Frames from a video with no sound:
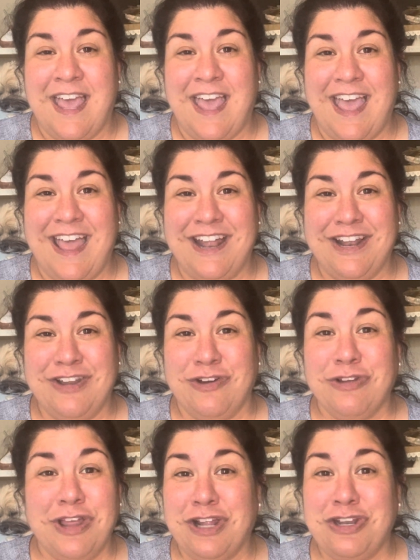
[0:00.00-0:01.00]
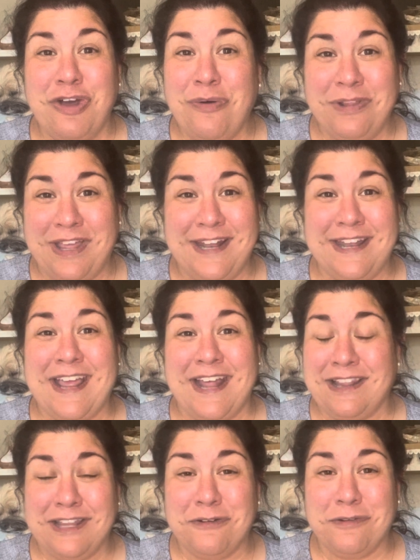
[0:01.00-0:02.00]
And you're like, no, lady, I
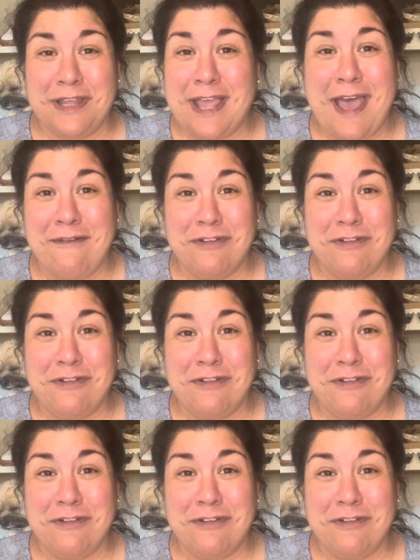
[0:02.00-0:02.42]
literally have